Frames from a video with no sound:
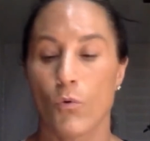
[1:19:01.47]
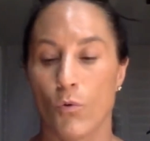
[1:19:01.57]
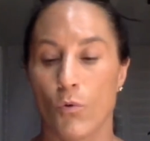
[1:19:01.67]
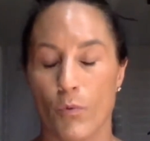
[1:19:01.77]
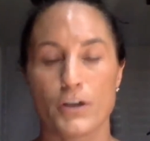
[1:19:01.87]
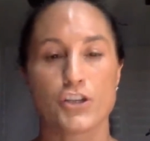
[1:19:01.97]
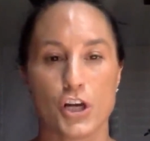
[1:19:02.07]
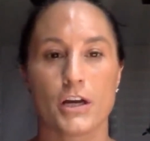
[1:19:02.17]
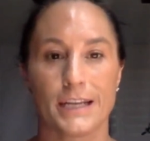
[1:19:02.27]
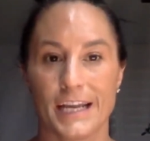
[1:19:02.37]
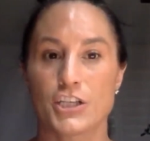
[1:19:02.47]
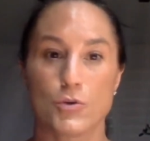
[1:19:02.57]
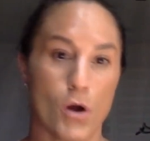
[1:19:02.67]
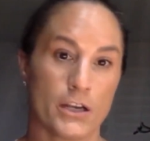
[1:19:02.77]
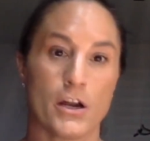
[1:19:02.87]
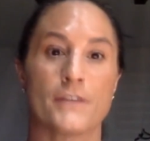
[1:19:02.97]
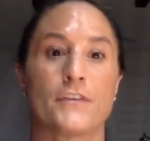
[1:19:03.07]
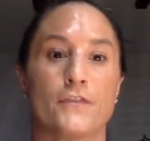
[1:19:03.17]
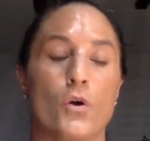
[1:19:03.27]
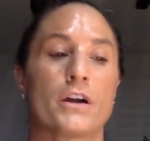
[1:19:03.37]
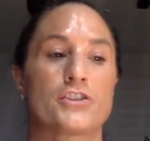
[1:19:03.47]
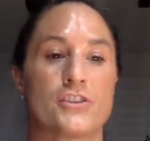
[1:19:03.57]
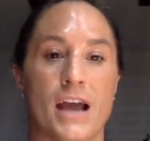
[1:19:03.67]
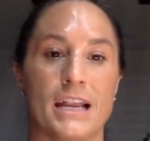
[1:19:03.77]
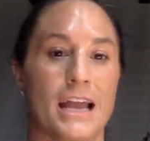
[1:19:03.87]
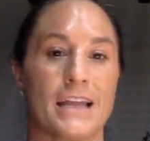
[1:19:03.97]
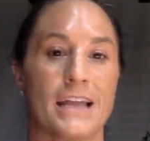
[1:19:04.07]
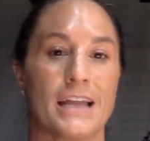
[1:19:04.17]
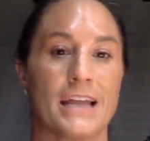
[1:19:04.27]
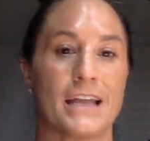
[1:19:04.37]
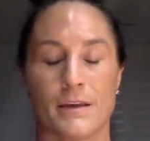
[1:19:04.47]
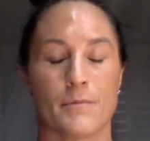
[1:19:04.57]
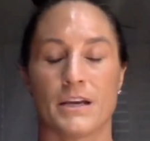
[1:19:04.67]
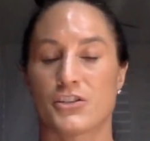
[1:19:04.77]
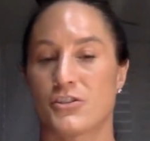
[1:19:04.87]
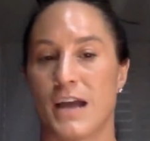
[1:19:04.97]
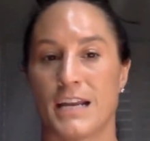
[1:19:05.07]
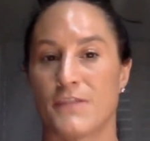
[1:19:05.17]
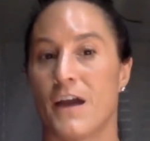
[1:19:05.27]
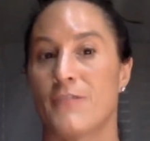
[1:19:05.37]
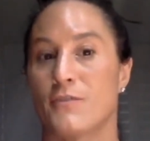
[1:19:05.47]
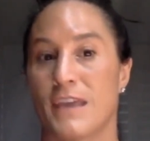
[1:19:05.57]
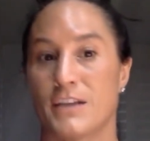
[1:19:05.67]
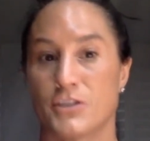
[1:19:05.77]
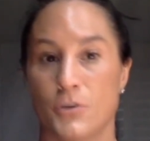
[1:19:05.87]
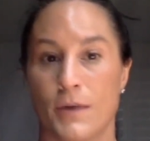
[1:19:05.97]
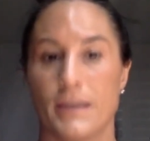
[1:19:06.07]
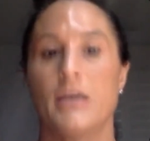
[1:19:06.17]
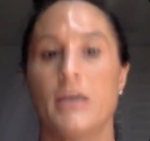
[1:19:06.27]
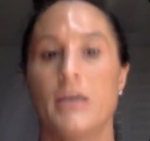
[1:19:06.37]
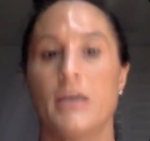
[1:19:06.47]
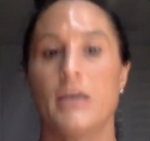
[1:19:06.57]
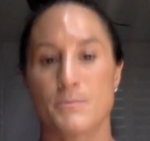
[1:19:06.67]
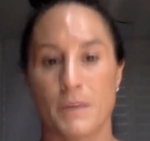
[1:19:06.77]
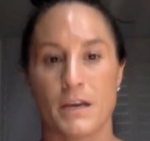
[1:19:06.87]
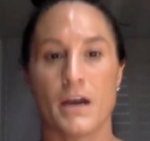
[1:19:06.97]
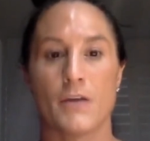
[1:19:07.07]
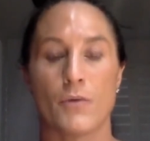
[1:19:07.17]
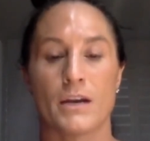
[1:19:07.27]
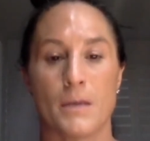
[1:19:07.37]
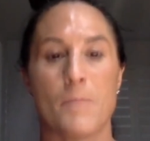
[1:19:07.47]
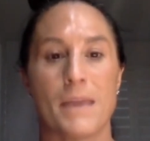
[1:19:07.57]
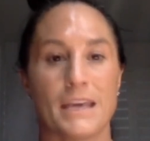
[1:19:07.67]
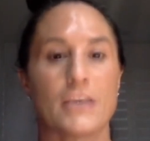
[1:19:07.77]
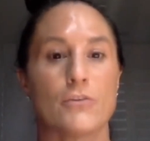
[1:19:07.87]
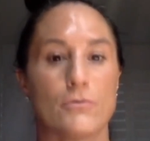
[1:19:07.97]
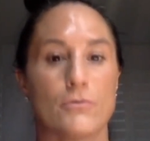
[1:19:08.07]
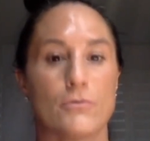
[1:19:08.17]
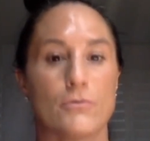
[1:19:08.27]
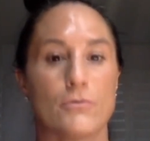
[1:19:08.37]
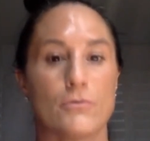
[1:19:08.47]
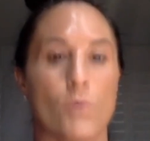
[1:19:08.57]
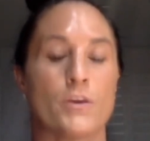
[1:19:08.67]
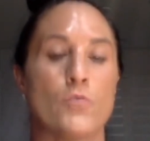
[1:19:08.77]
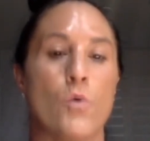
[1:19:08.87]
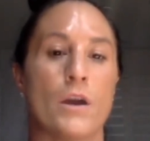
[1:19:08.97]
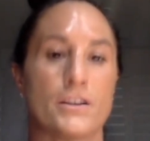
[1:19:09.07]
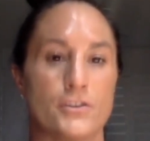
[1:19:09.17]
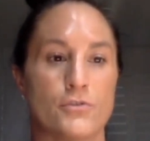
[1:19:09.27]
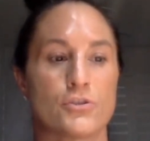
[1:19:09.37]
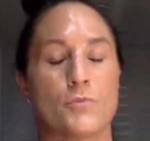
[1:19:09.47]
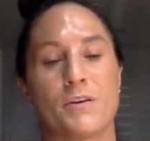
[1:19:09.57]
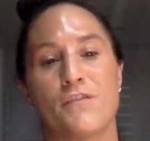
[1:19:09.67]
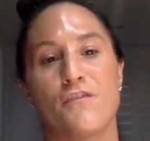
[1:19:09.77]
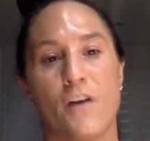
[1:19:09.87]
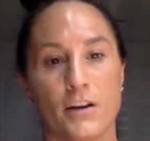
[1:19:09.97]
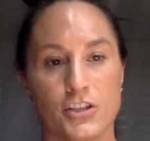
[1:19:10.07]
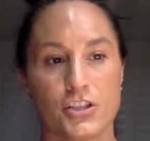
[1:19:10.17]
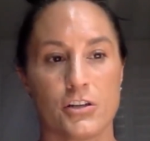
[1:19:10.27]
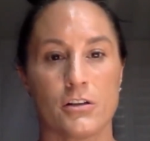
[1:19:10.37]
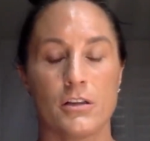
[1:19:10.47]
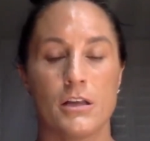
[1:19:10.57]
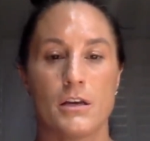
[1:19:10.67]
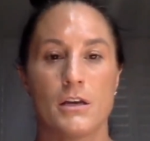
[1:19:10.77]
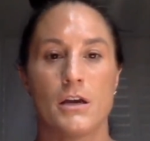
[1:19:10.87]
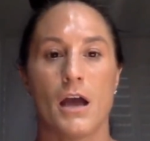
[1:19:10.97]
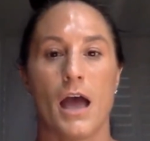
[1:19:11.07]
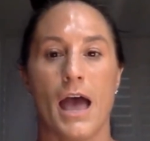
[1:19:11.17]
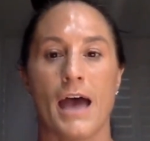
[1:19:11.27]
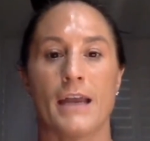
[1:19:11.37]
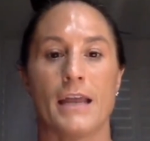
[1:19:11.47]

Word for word: well, we're sure going to get you on and off the floor because you're not, it doesn't mean that because you're 95, you can't do it. It's because we're going to make you do what you want to do is to be functional and